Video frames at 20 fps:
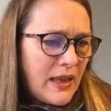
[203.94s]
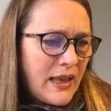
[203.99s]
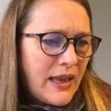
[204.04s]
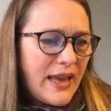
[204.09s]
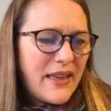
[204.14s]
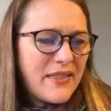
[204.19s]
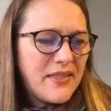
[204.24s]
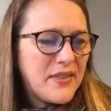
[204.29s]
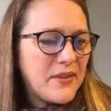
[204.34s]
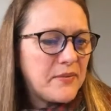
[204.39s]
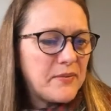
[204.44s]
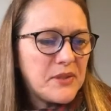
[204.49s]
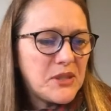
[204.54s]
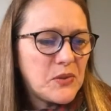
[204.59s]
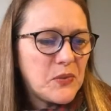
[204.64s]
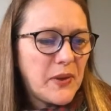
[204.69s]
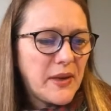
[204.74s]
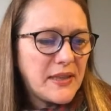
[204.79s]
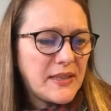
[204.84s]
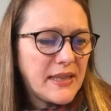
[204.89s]
Anthem
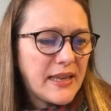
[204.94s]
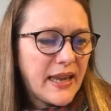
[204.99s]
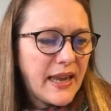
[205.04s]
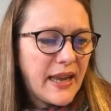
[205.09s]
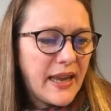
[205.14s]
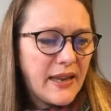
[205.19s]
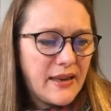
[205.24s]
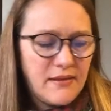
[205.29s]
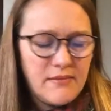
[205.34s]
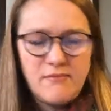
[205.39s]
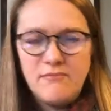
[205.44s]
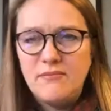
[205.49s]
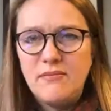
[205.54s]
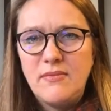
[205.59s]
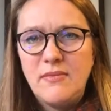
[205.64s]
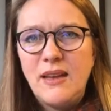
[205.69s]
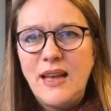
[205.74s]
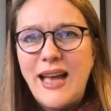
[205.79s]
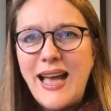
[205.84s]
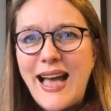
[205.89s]
sweet again.
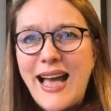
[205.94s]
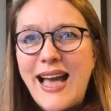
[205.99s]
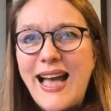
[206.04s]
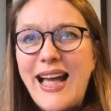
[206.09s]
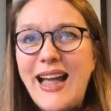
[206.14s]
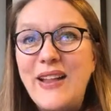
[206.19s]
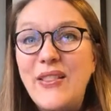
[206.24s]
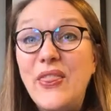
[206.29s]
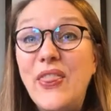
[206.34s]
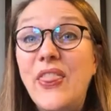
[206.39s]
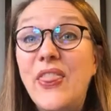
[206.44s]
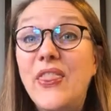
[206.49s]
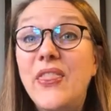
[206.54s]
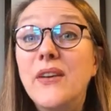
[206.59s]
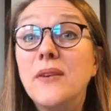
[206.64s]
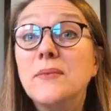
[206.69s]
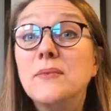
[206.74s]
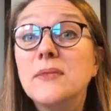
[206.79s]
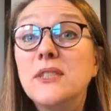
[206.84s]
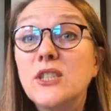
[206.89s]

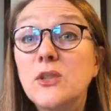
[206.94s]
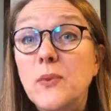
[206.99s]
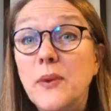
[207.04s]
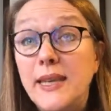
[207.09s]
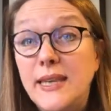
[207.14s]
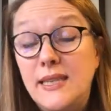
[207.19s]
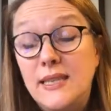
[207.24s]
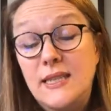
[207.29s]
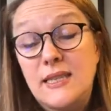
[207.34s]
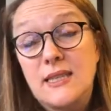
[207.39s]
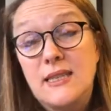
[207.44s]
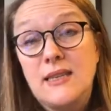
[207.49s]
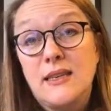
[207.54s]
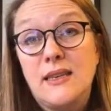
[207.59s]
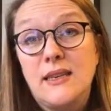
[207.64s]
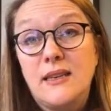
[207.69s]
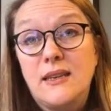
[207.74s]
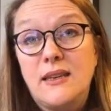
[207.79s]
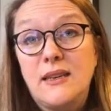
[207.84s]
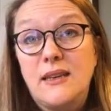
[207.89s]
Anthem sweet
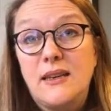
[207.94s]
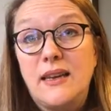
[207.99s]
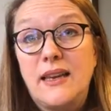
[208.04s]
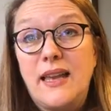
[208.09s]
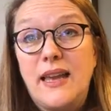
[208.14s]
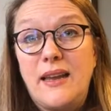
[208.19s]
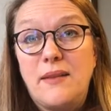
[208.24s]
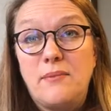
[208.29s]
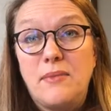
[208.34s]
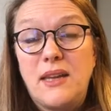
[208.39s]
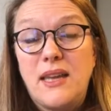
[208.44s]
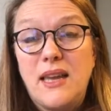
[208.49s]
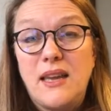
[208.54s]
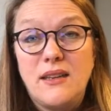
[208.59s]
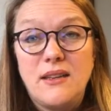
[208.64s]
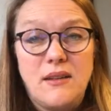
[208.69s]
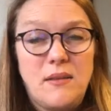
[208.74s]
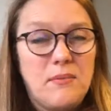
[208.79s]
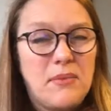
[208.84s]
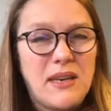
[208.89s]
again,
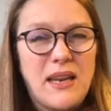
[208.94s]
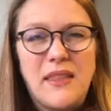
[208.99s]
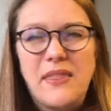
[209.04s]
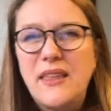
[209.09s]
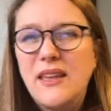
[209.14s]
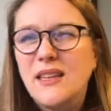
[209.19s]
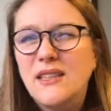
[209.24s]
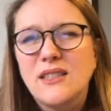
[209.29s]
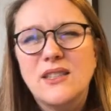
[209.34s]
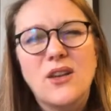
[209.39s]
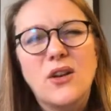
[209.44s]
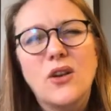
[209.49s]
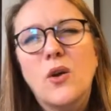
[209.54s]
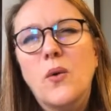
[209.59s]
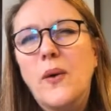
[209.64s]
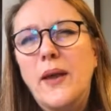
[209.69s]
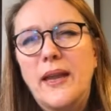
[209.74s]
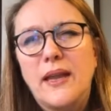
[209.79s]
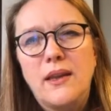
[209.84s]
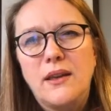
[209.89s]
but I think it's so
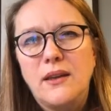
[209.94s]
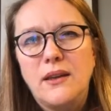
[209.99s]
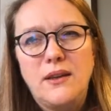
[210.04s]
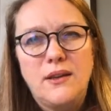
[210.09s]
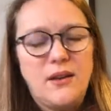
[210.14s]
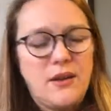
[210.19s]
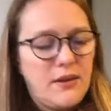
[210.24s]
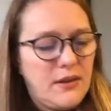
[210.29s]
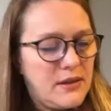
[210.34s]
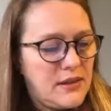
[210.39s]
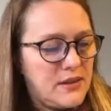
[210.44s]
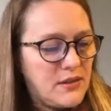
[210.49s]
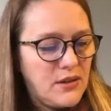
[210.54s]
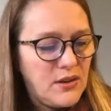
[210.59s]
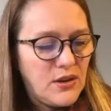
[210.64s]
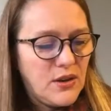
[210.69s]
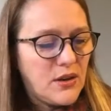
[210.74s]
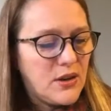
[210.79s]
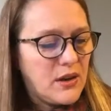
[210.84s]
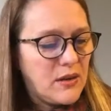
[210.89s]
quick, you're
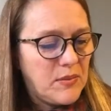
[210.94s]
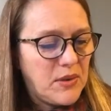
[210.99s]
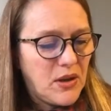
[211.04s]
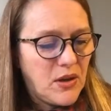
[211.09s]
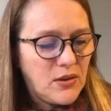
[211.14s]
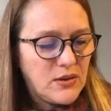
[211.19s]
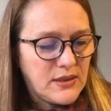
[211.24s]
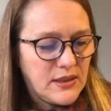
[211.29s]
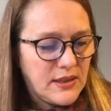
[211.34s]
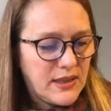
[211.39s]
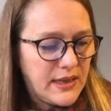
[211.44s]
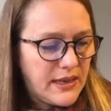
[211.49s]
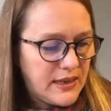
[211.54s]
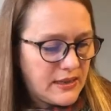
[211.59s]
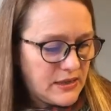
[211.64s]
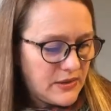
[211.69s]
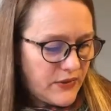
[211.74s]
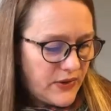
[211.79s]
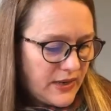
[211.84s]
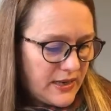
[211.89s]
not going to be holding that
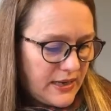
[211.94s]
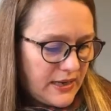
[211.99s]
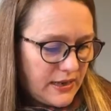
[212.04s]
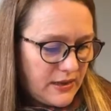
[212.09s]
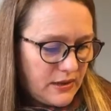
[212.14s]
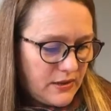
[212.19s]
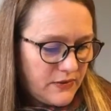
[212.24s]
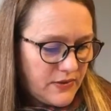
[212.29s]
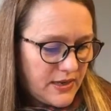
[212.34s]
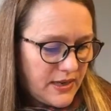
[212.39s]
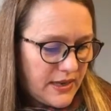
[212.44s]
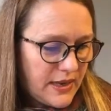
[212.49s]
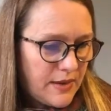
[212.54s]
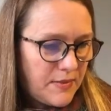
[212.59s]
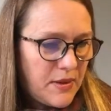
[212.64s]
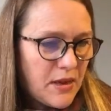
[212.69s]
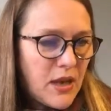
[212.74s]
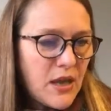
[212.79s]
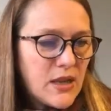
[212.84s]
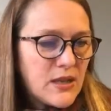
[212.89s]
S for any length of
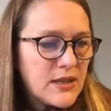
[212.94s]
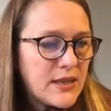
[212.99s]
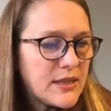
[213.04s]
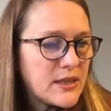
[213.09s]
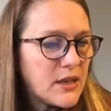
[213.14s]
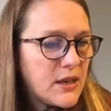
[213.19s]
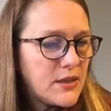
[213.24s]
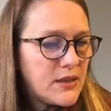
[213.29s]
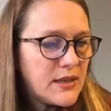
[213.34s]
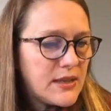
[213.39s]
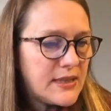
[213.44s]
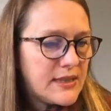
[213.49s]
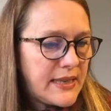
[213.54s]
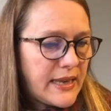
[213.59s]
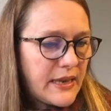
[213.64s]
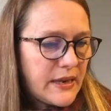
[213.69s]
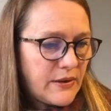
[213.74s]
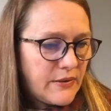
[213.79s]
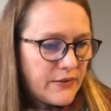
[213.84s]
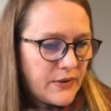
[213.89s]
time. So let's go on to the
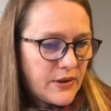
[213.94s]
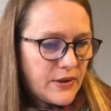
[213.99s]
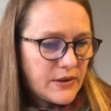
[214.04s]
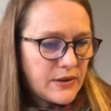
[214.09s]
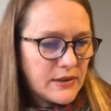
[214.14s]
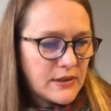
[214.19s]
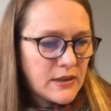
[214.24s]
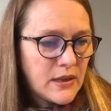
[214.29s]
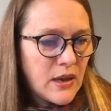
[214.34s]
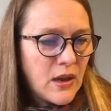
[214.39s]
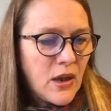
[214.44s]
second verse.